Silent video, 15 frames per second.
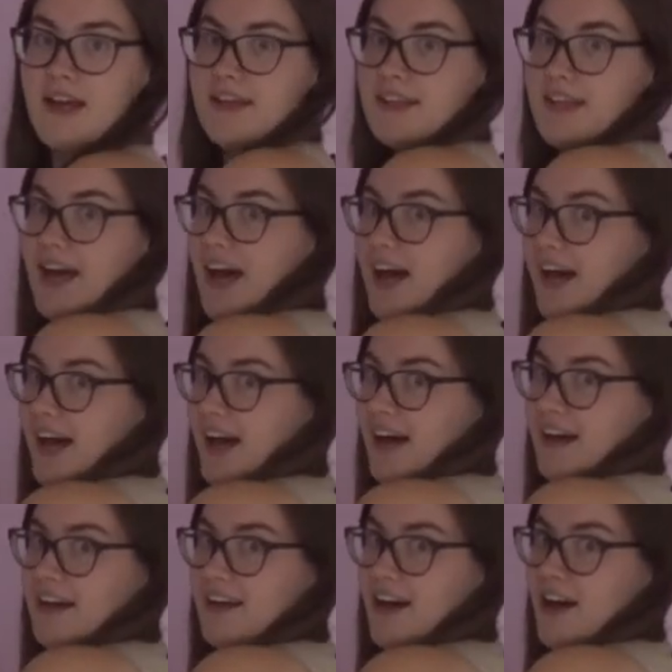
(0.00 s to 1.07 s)

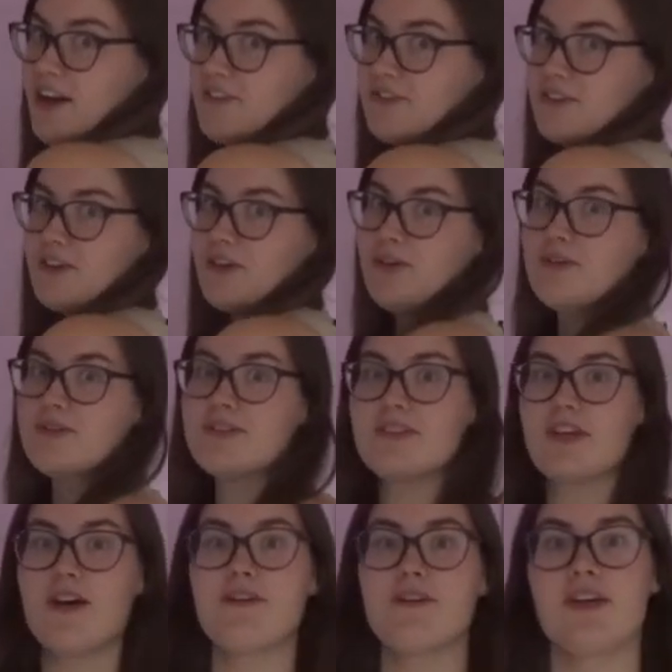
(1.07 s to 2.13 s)
yeah, overall
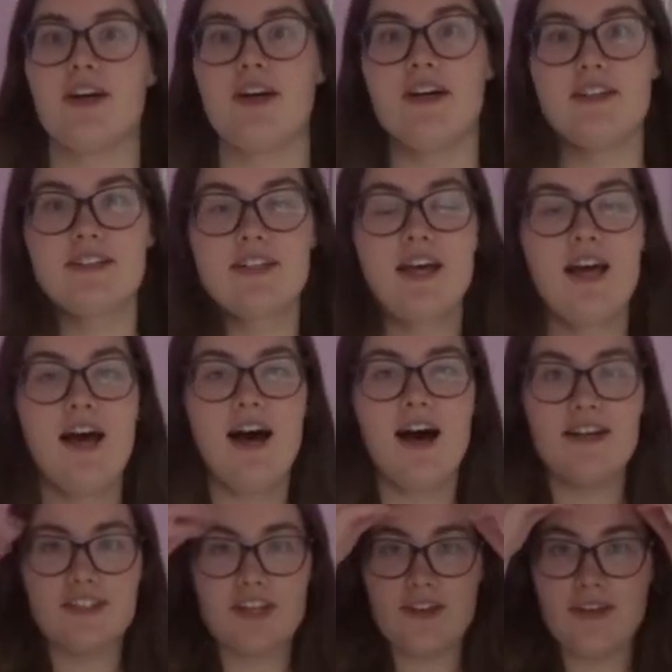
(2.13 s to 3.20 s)
so good.
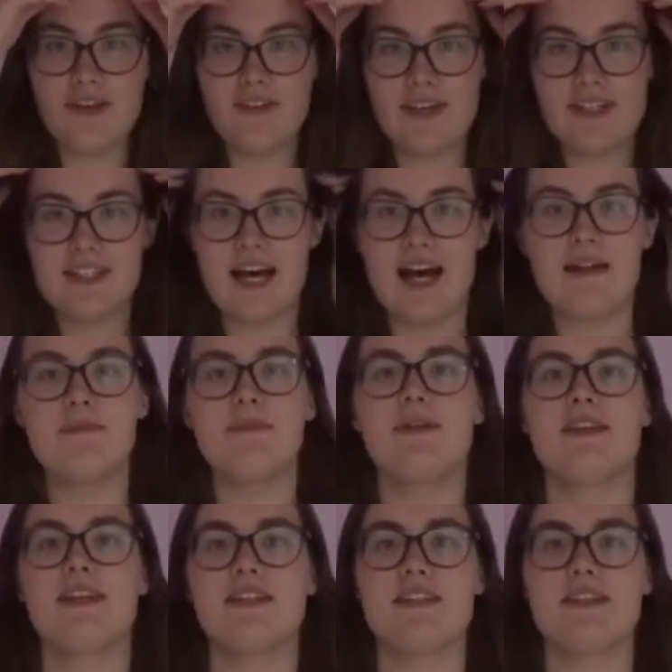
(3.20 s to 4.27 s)
I don't know if I said, but
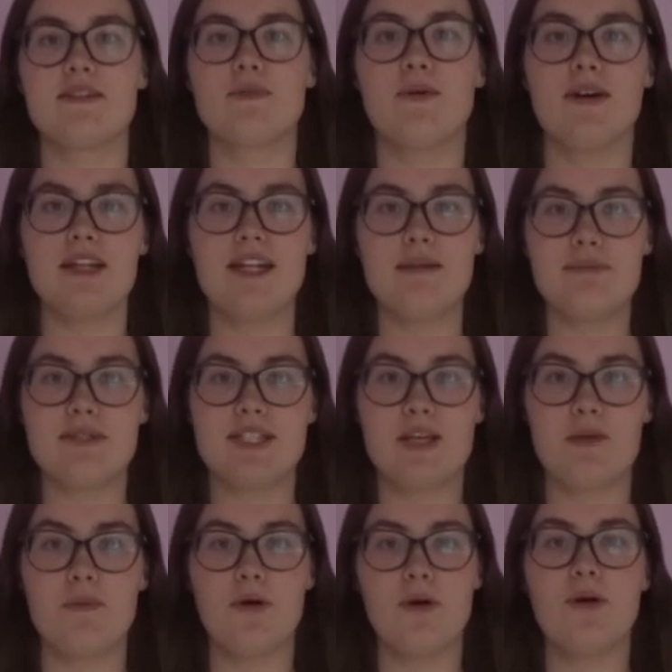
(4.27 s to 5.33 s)
this is what Liberty
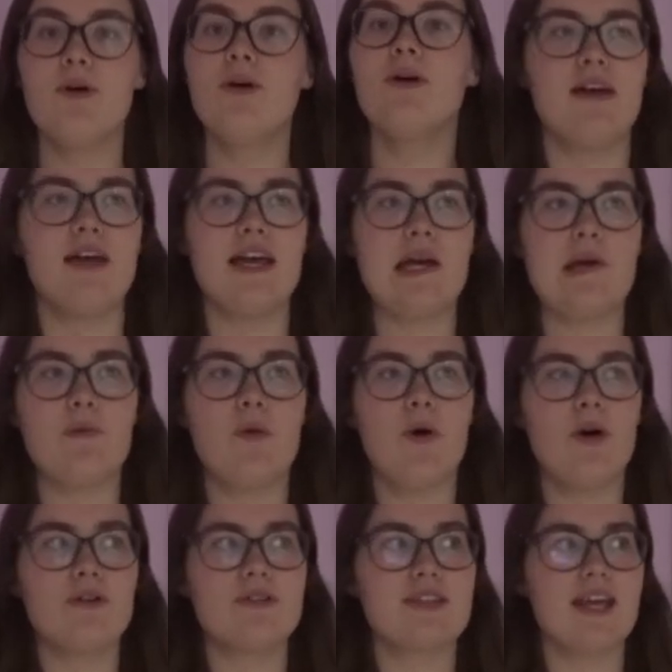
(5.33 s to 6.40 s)
wore. It
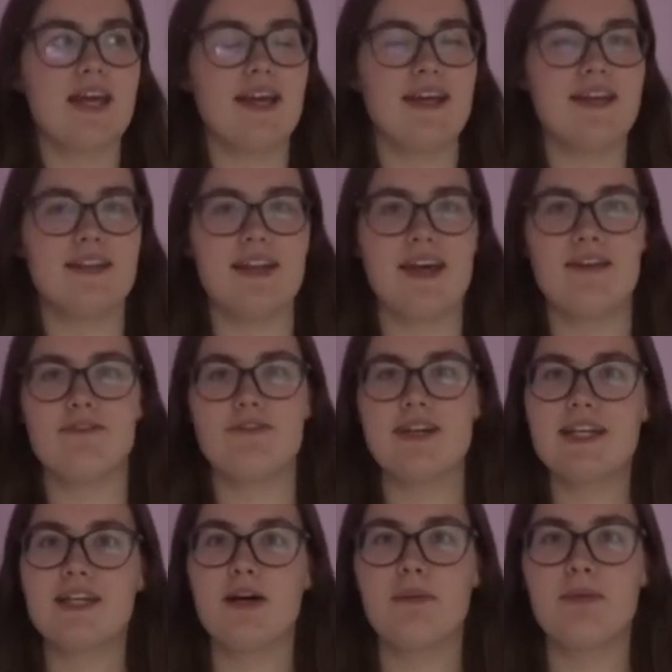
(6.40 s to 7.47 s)
was in a
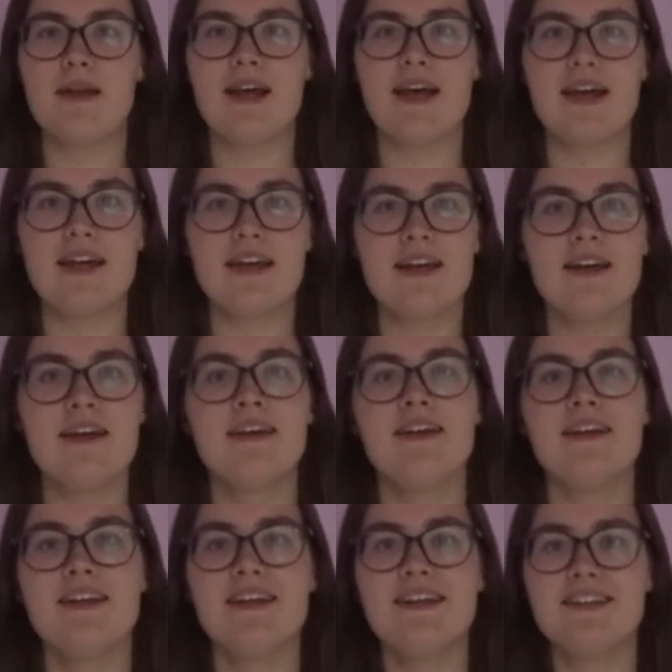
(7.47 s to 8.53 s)
recoupling,
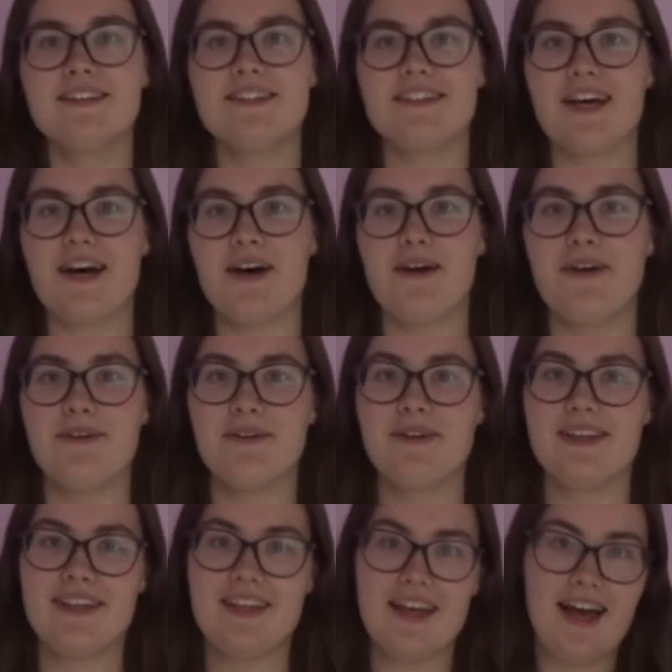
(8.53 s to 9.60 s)
so
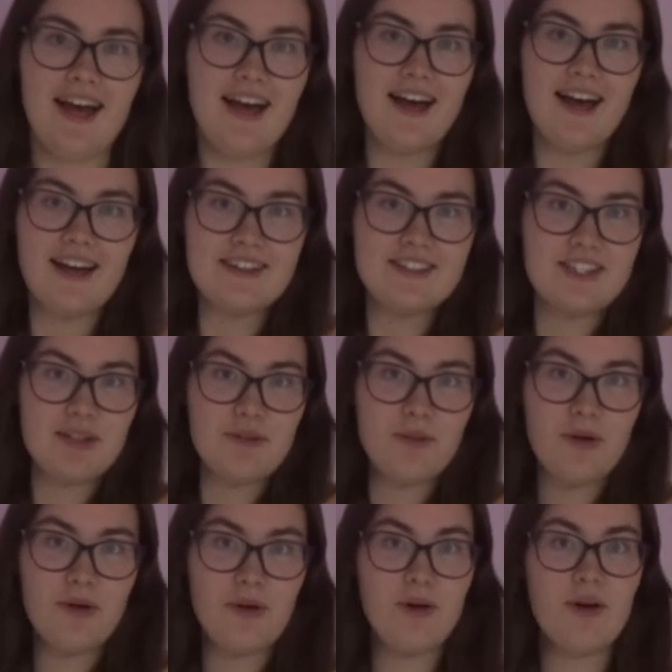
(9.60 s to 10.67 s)
yeah, she
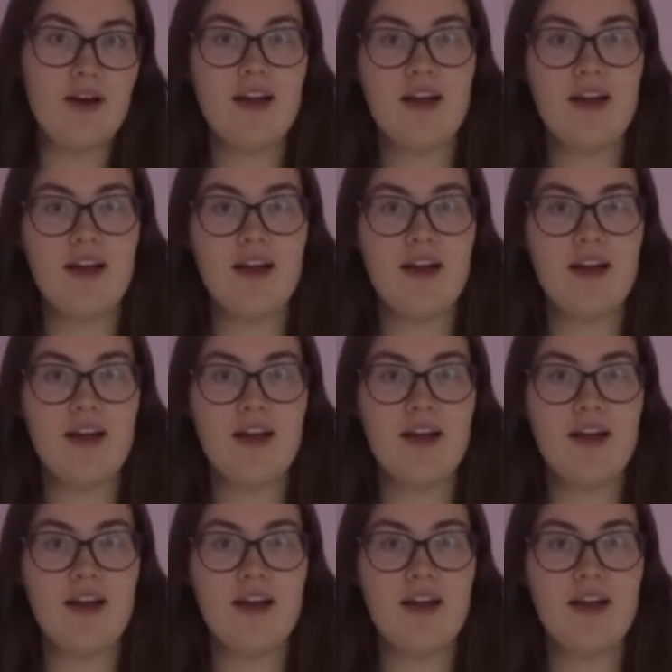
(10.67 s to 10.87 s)
wore